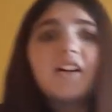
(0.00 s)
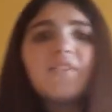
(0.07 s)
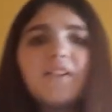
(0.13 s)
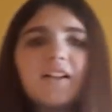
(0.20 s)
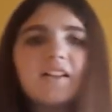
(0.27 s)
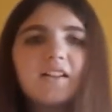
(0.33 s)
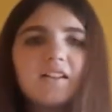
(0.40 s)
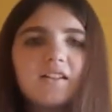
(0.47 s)
of
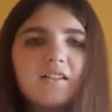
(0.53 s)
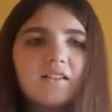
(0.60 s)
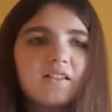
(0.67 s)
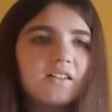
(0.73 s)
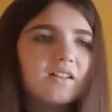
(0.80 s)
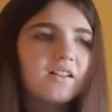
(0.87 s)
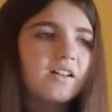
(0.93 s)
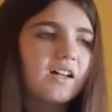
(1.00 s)
England
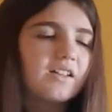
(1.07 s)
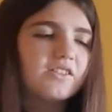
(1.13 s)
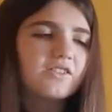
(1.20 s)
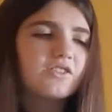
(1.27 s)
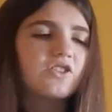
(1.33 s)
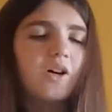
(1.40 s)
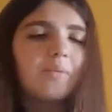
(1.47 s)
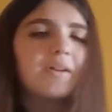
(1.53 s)
and just
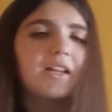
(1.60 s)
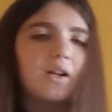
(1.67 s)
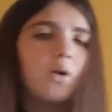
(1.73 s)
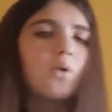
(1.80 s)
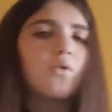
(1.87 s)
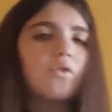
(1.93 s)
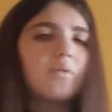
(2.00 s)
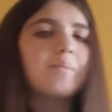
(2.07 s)
dominate
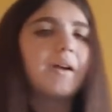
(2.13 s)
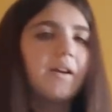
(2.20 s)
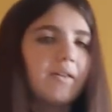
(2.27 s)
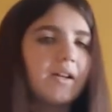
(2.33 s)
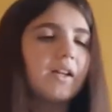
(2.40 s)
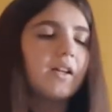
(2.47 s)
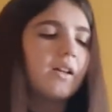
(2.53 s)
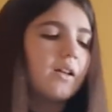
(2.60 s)
over Mary,